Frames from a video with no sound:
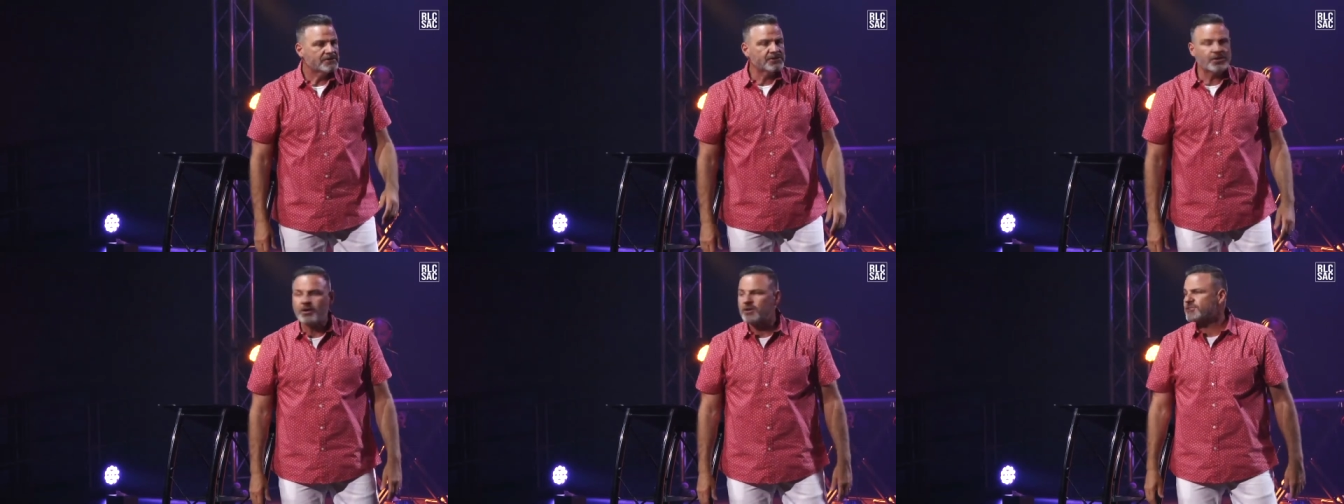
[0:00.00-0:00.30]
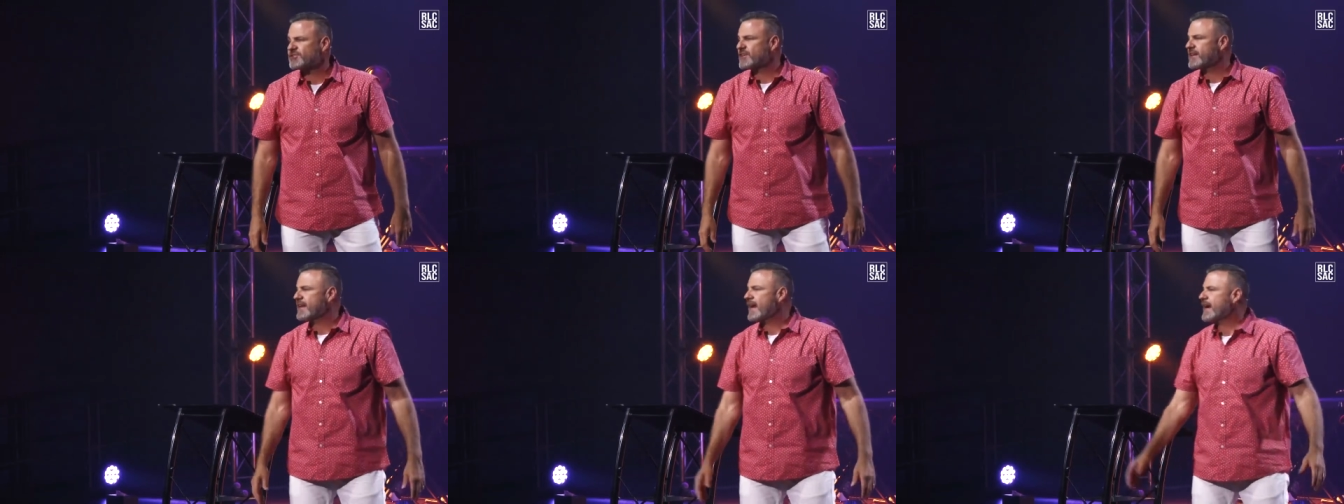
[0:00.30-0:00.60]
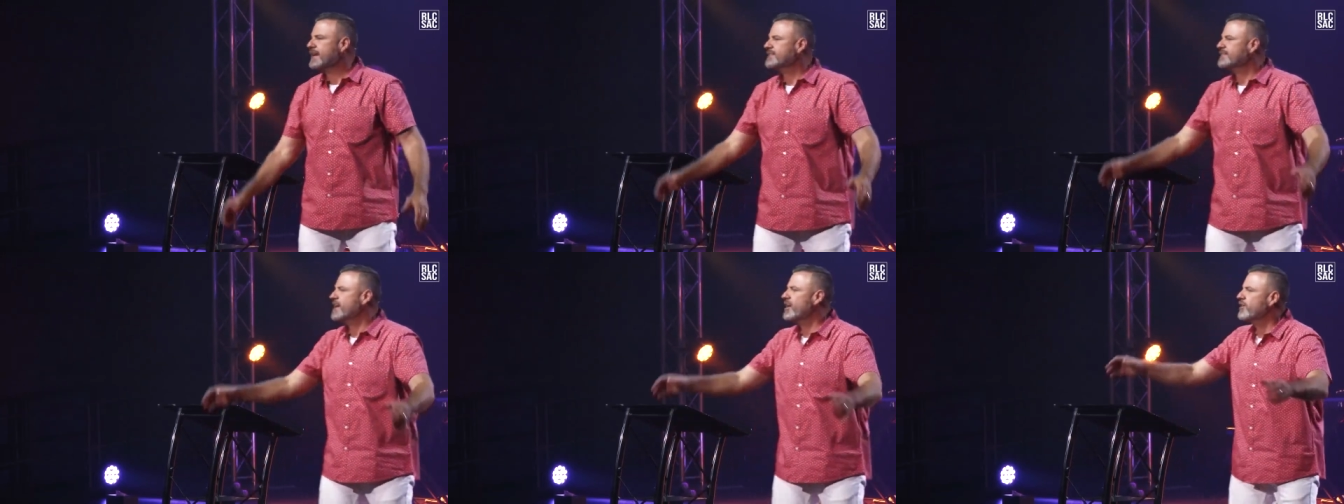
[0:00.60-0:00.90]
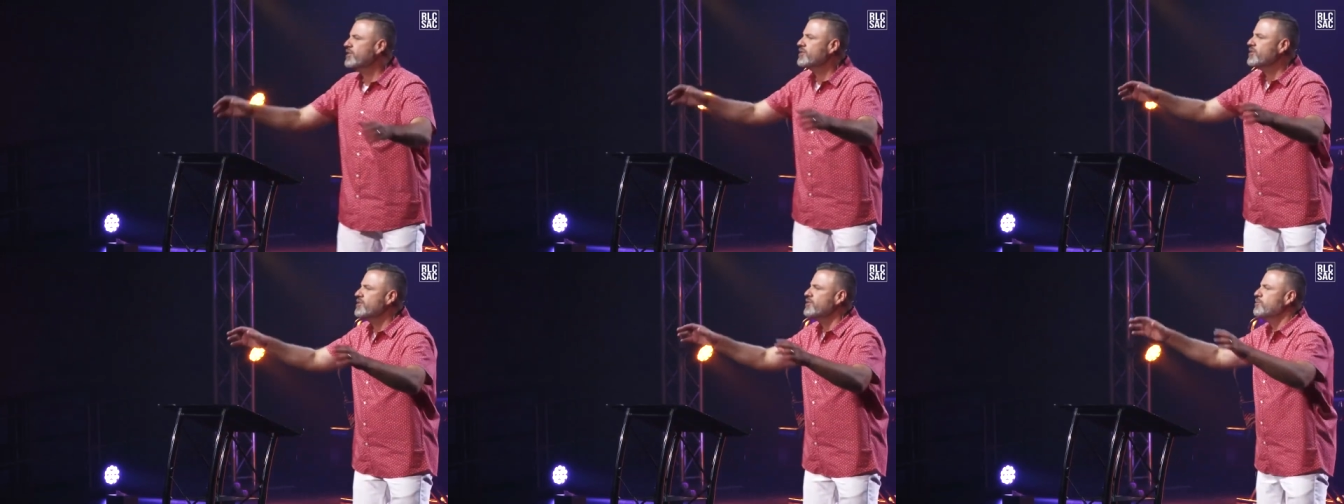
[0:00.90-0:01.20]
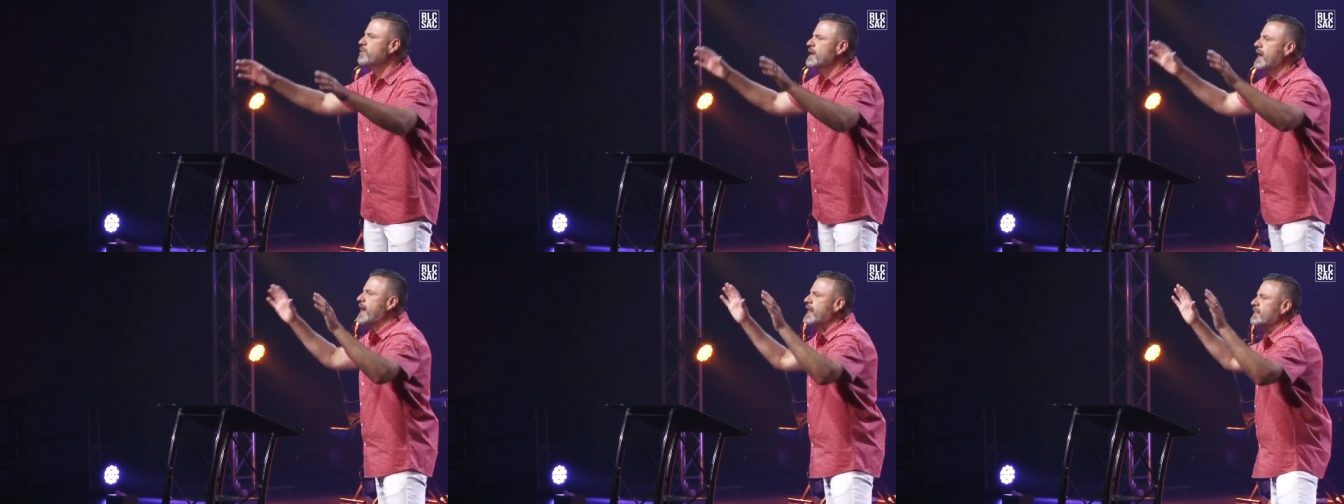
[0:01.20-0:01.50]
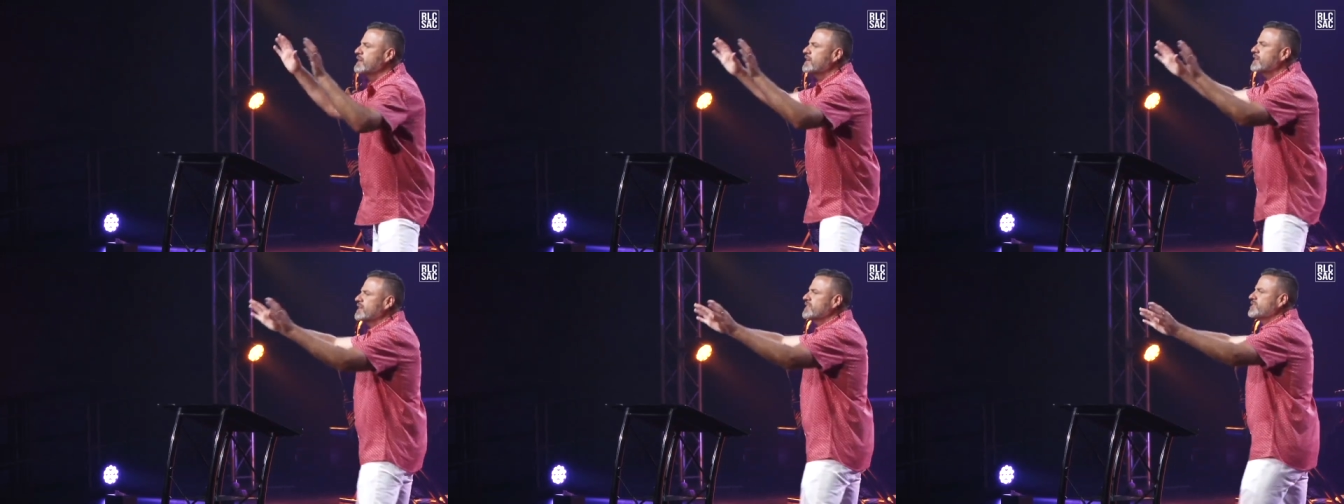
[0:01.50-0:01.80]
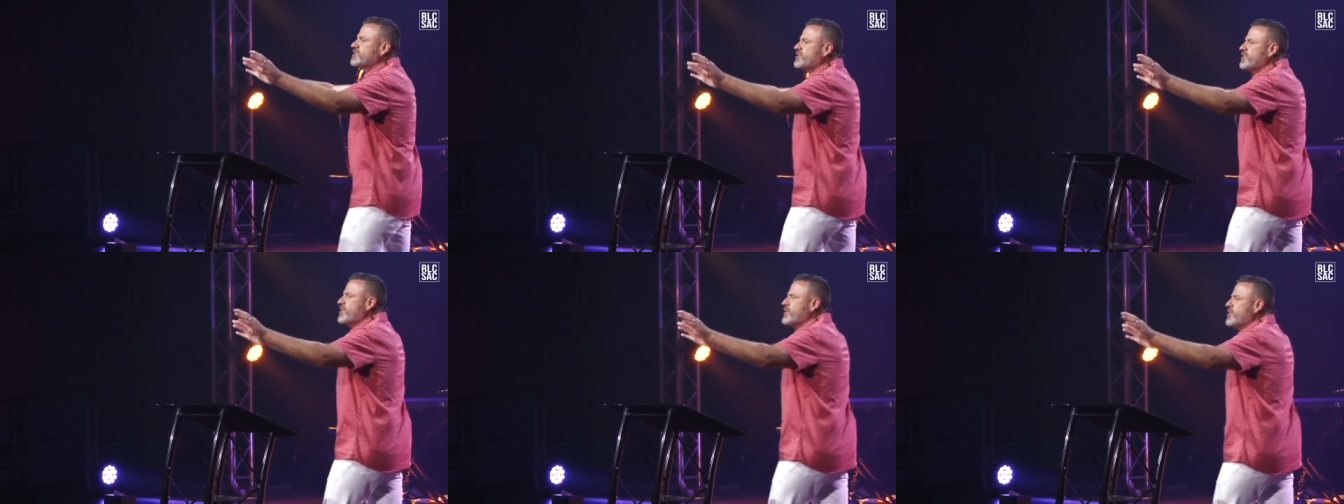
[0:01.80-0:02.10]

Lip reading: Church, can I tell you, when I look at